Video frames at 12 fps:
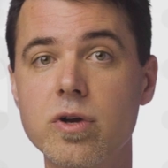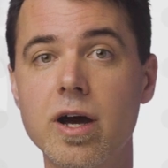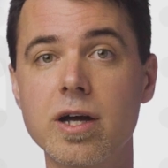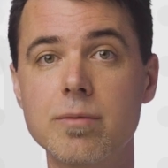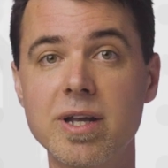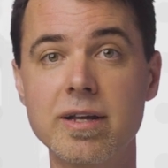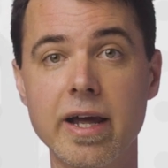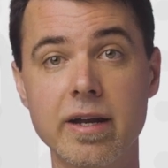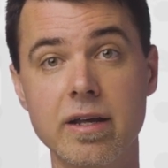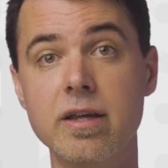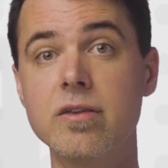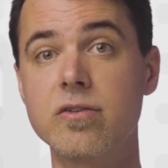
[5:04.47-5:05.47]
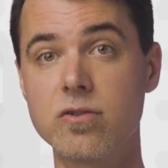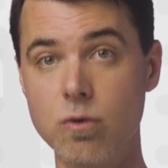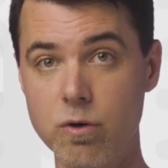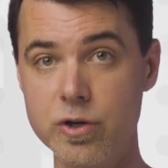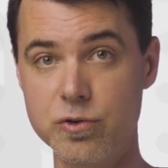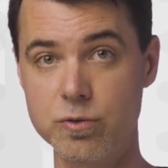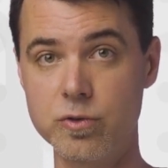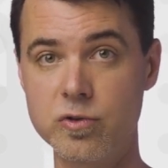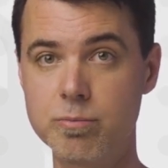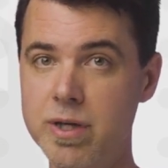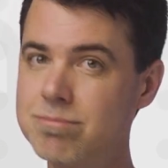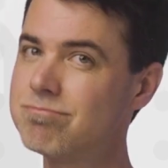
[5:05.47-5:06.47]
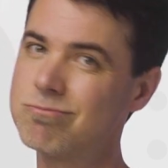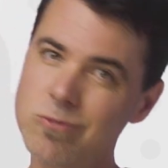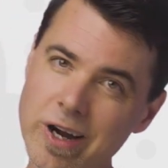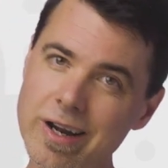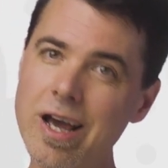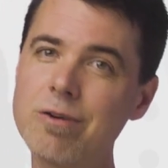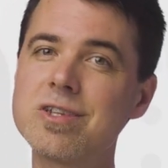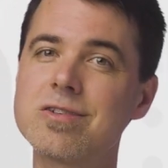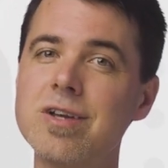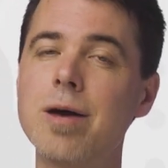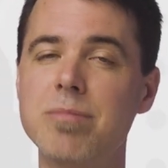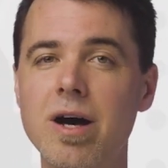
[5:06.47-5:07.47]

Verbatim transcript: document data in storage rules, but right now it's not